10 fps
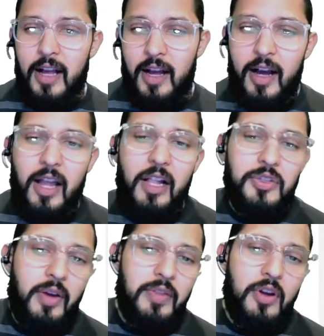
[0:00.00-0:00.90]
I
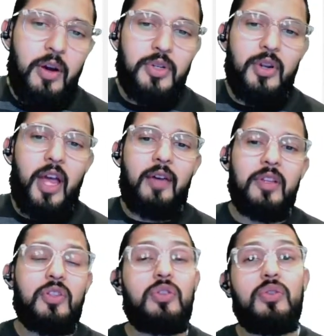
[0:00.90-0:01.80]
also have the option of
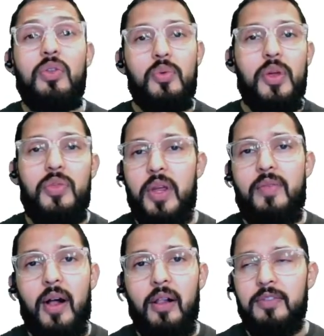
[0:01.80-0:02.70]
having 2 3-3
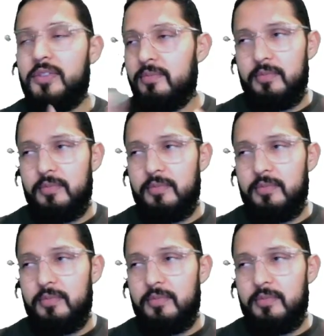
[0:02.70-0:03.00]
valves.